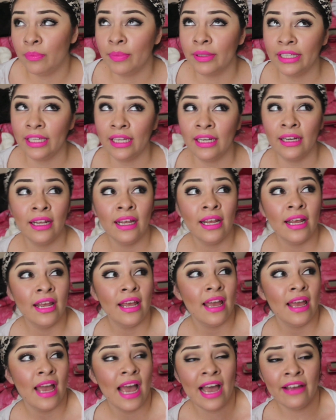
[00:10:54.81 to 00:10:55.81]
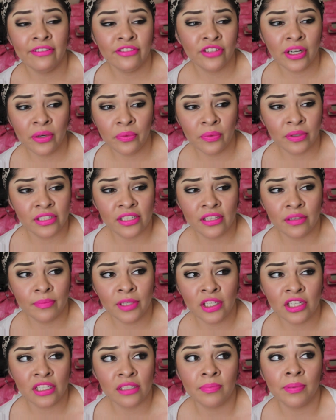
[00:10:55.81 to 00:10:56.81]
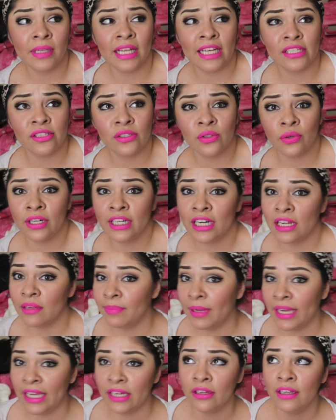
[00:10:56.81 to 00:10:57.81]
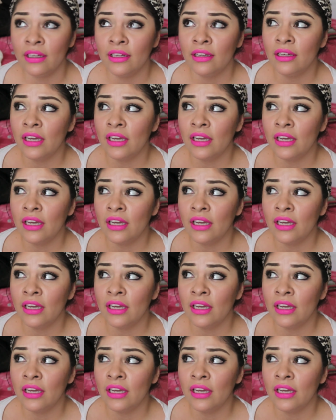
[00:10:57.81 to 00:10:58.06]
But then after I went to the beauty supply store and I paid